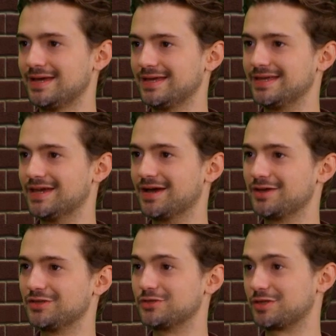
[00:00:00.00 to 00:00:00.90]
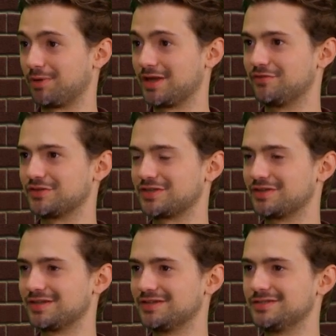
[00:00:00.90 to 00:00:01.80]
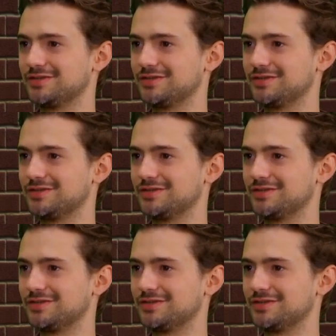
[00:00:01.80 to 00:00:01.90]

He used to play for Sunderland.